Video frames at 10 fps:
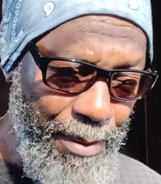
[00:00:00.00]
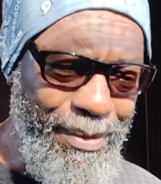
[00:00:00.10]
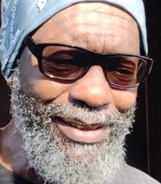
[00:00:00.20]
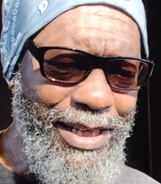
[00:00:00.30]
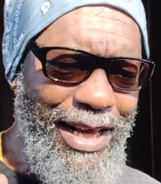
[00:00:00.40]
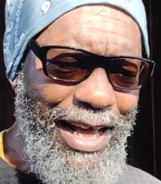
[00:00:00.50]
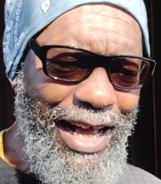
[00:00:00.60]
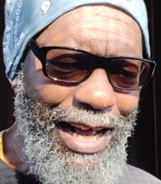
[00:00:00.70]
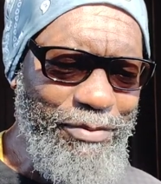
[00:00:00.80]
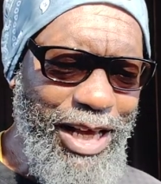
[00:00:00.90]
But
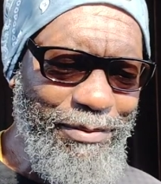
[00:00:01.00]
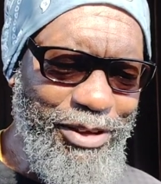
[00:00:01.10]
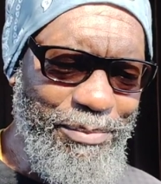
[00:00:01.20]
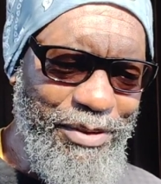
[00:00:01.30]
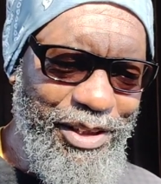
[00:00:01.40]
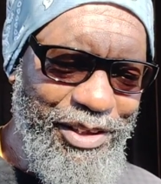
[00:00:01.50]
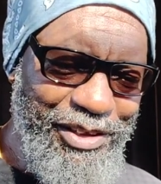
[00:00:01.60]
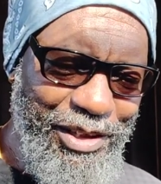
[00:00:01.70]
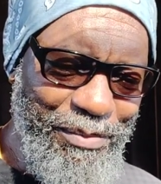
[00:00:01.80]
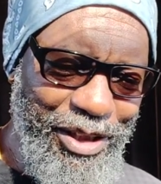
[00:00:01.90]
I have to have some
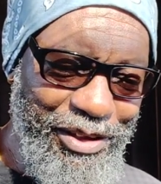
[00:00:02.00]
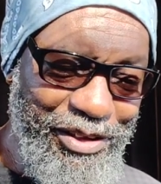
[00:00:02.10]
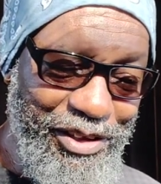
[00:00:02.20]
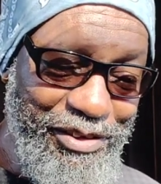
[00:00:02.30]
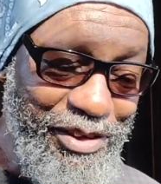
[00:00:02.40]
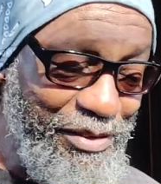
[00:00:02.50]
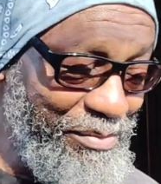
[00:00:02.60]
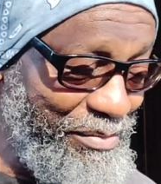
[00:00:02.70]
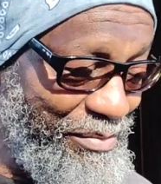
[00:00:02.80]
some uh, uh,